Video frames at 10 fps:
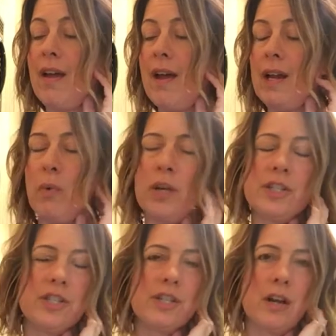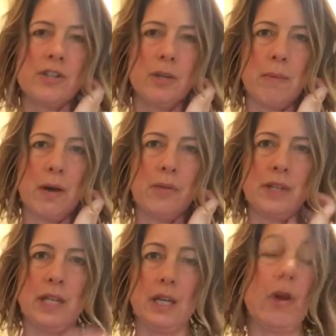And I wanted to talk to you about
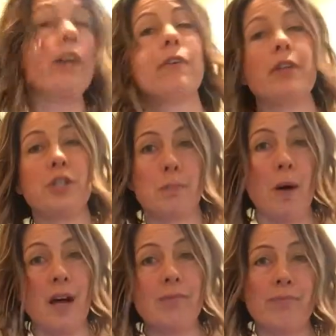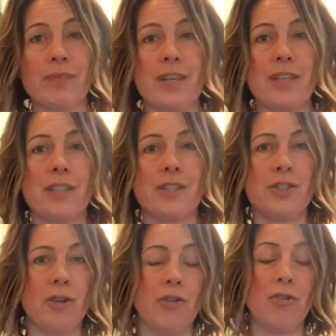the grinder I just bought.
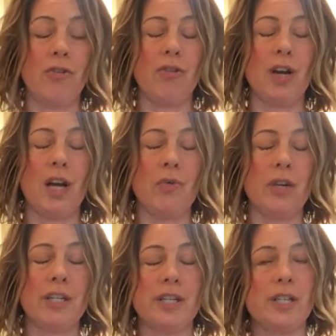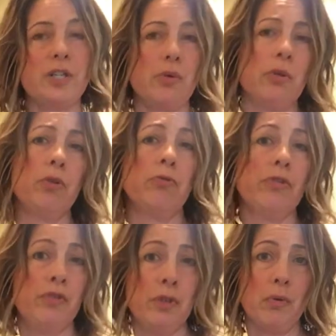So I wanted to just do a little
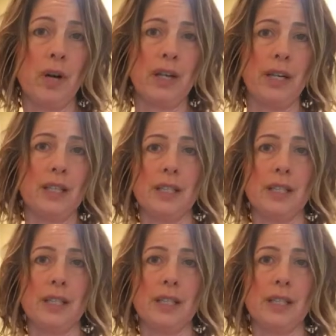review on it.